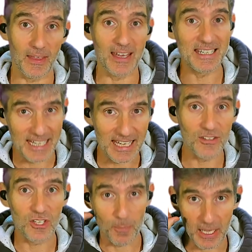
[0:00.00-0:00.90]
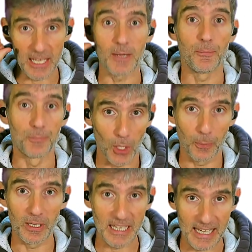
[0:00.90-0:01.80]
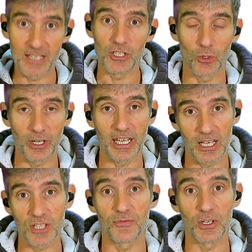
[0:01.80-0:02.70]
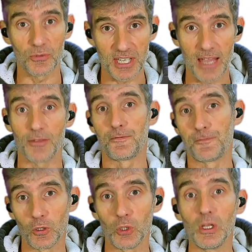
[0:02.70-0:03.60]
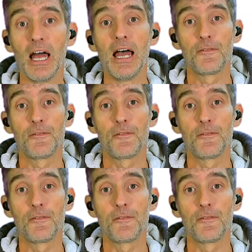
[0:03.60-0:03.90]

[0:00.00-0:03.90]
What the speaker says: They need to be properly in your ears for you to get the full